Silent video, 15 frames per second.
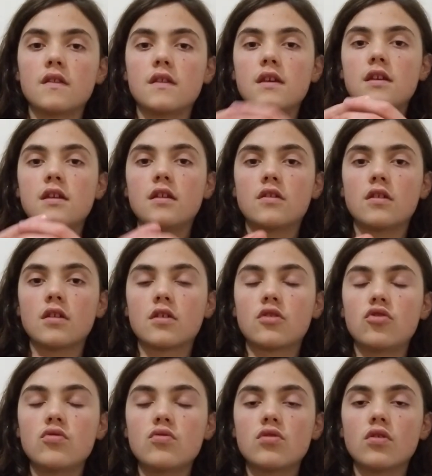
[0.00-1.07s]
the
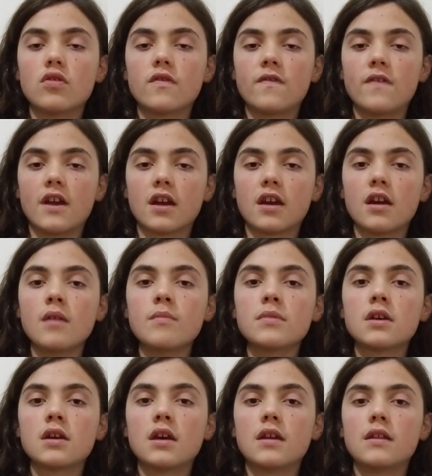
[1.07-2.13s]
two-zone fare cap,
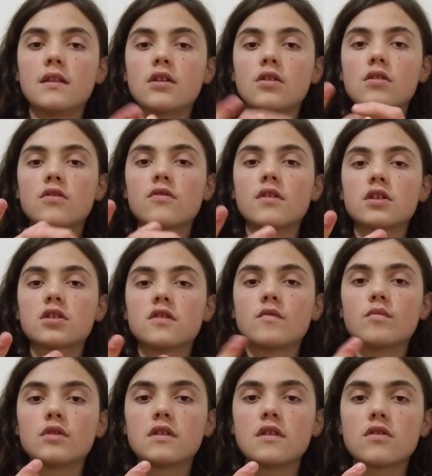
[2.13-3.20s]
the construction
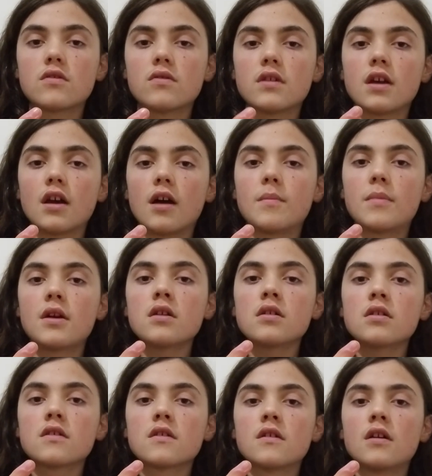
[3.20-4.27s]
of multi-storey car
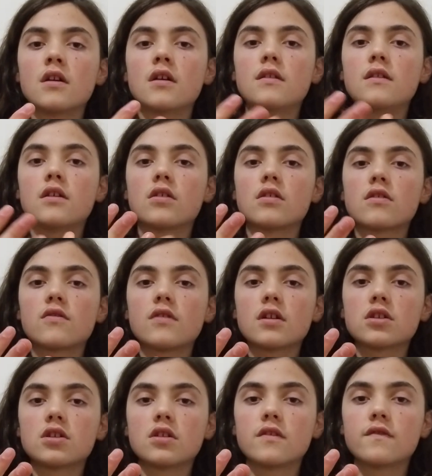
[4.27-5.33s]
parks, the
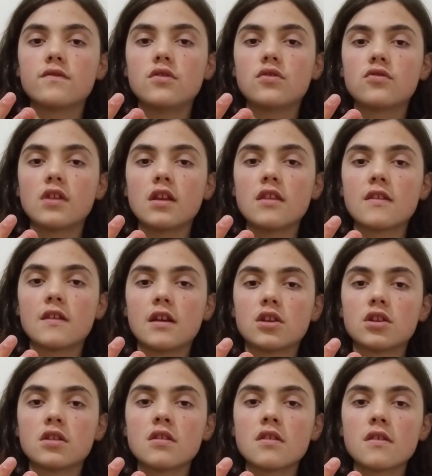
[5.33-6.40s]
construction of new train
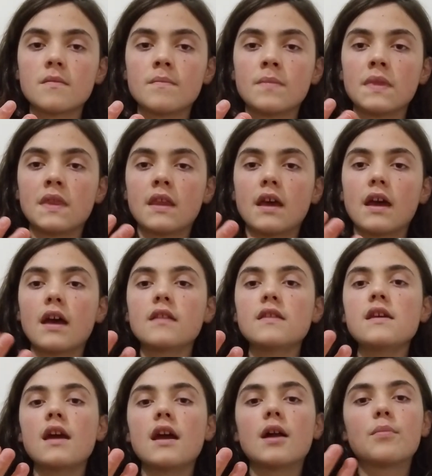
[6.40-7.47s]
stations, and
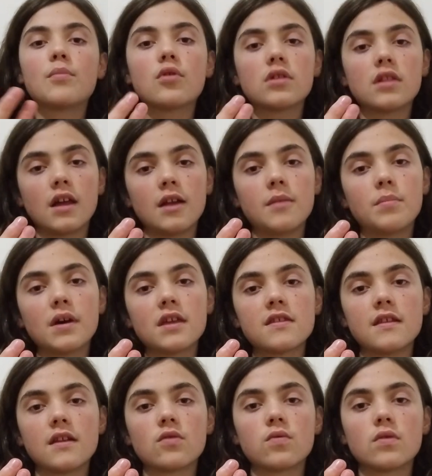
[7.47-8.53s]
the airport line
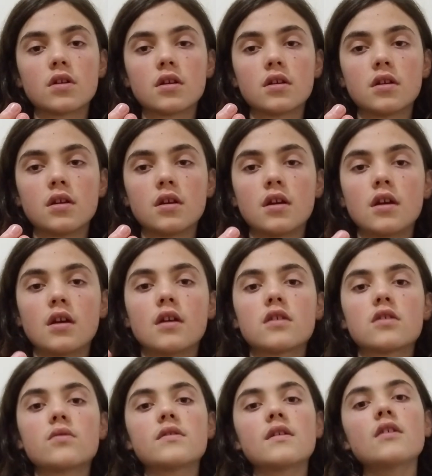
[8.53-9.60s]
bus network.
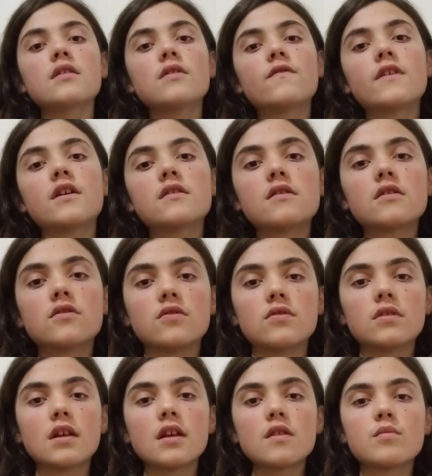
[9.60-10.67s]
So without further
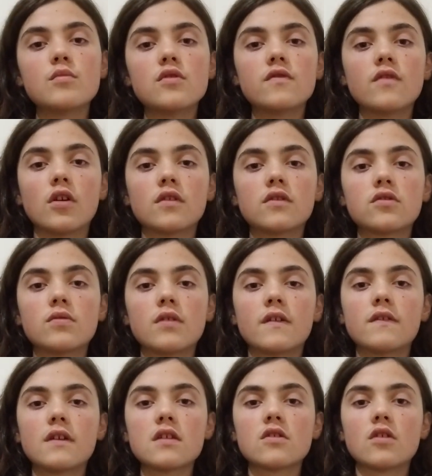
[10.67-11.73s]
ado, let's move on to our
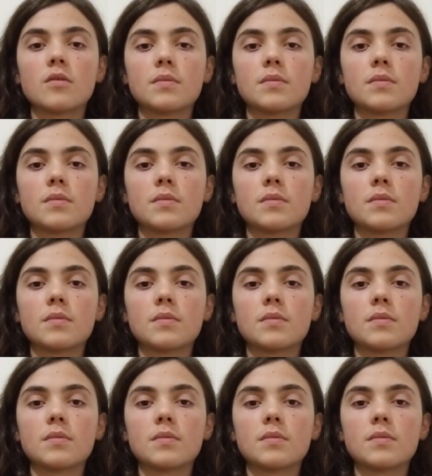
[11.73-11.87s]
first